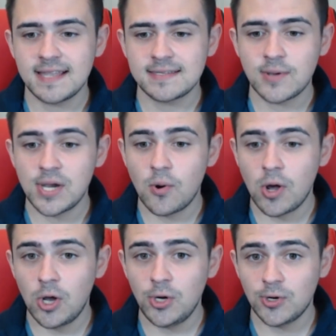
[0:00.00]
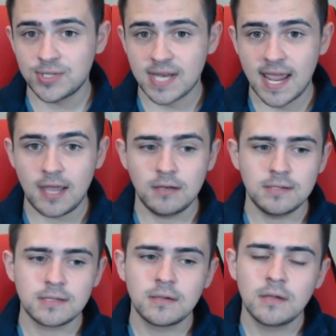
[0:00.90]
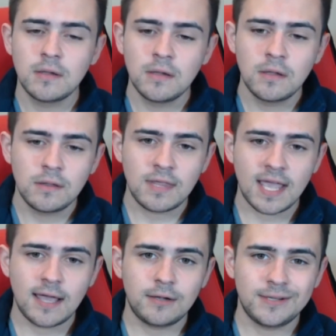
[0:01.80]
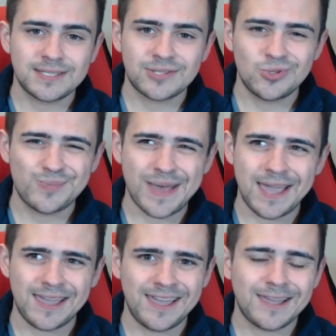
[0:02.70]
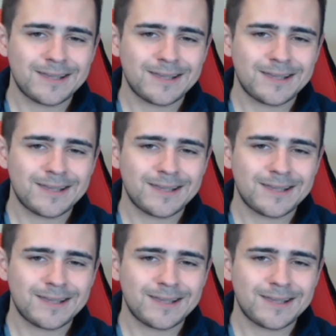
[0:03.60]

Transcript: So I don't understand the analyst who's pegging